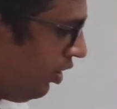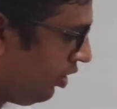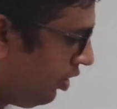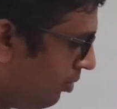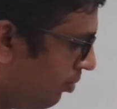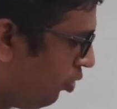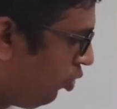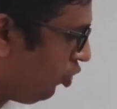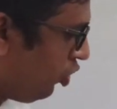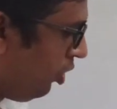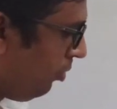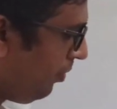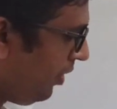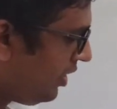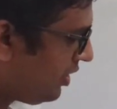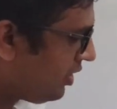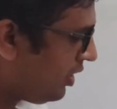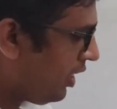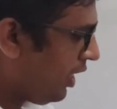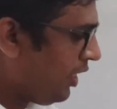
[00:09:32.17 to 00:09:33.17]
Above the
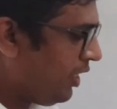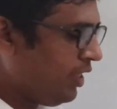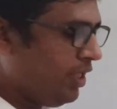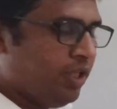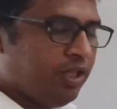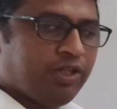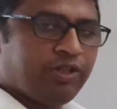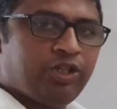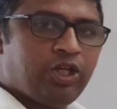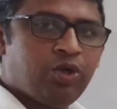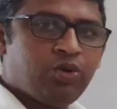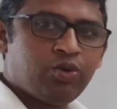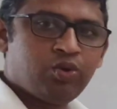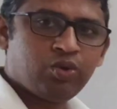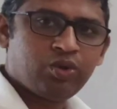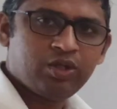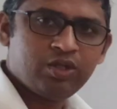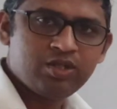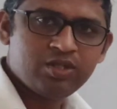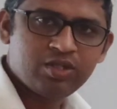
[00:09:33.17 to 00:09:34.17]
baseline, you have
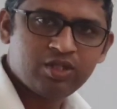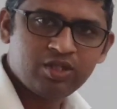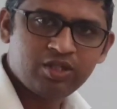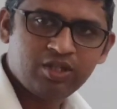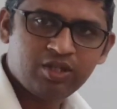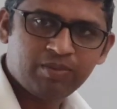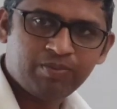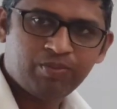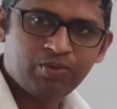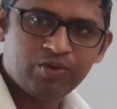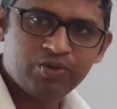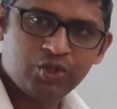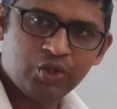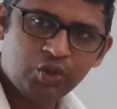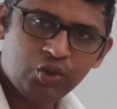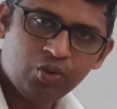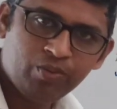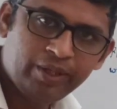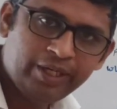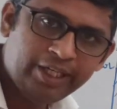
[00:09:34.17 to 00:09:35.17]
to consider
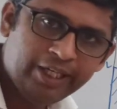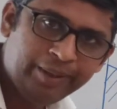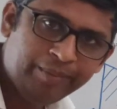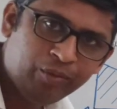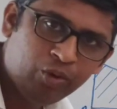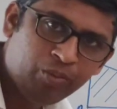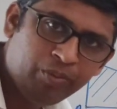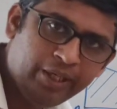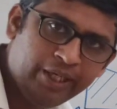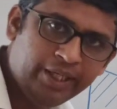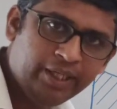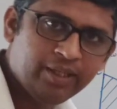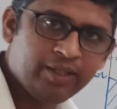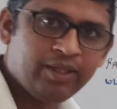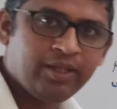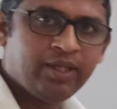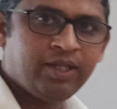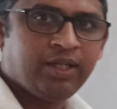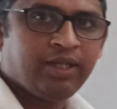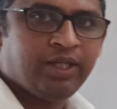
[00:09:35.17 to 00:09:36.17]
positive bending moment.